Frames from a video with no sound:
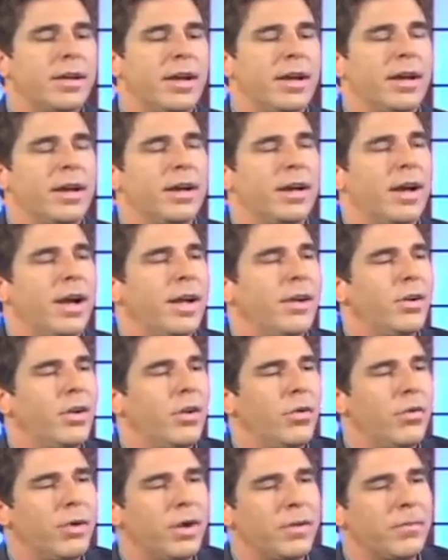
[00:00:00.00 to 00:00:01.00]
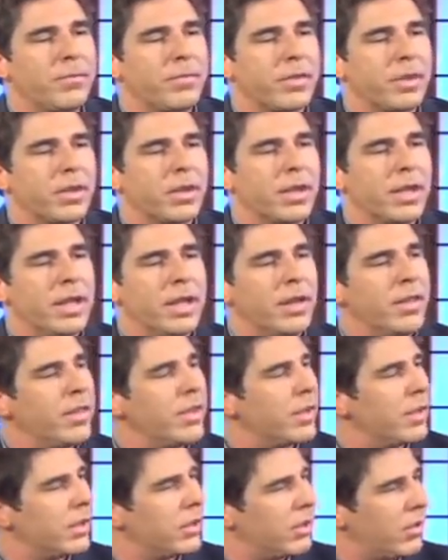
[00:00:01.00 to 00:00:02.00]
I know in
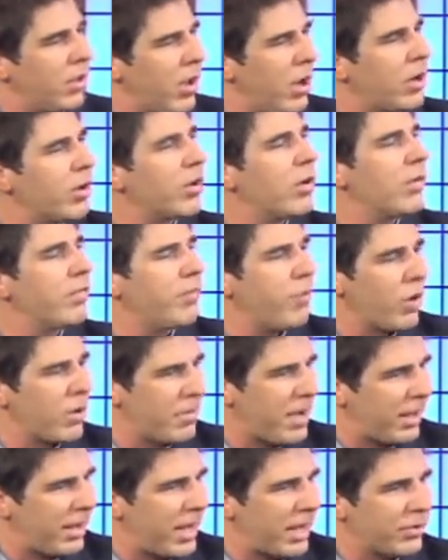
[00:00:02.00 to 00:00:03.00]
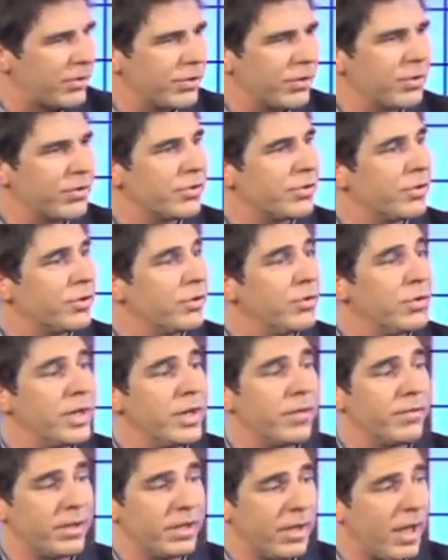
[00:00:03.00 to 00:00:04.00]
the longer format lectures, you
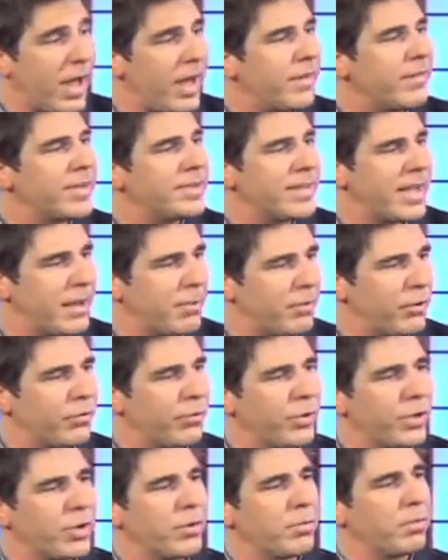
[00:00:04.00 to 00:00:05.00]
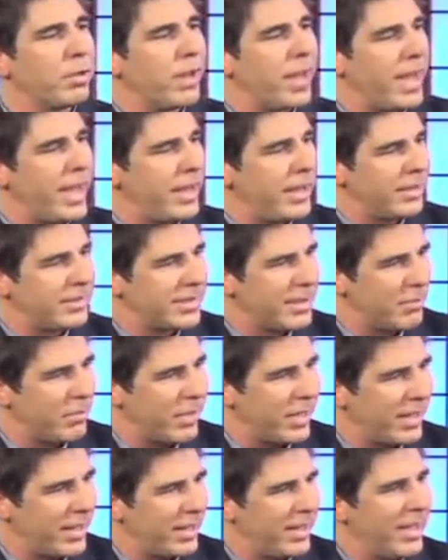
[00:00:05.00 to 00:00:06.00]
give a lot of examples where you play
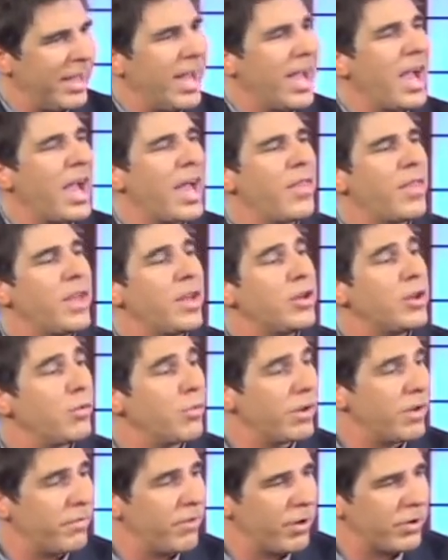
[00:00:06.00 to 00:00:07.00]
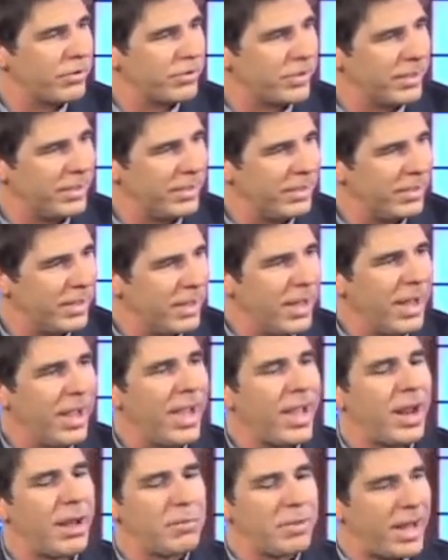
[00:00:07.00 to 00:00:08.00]
something and then you reverse it.
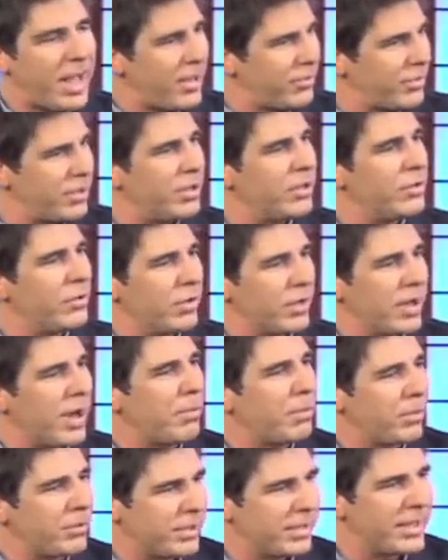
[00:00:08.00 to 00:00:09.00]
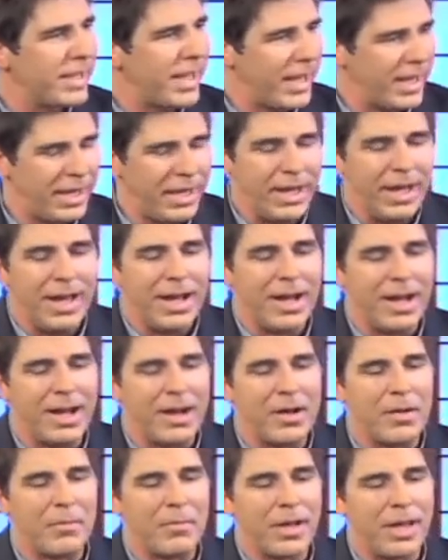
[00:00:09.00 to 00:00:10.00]
And I'm going to ask you to do a couple today.
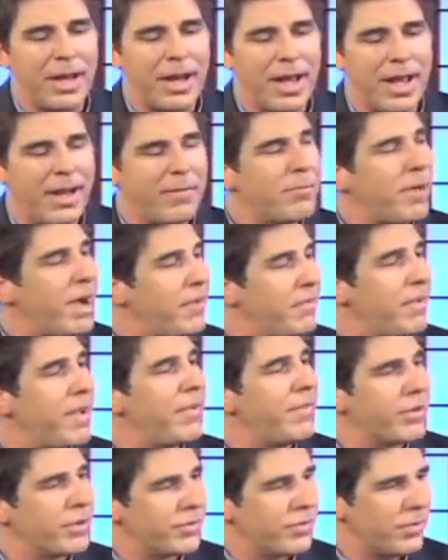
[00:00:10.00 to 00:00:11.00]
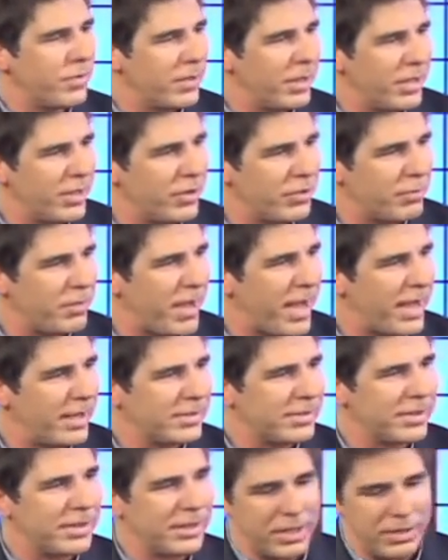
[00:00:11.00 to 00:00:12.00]
And I have my favorites from the years
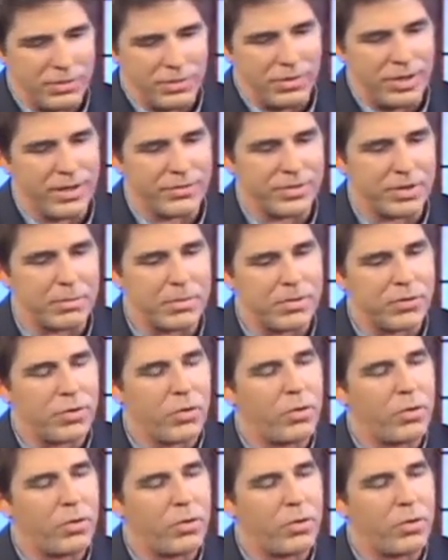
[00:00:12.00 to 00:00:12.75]
past, and then you have some.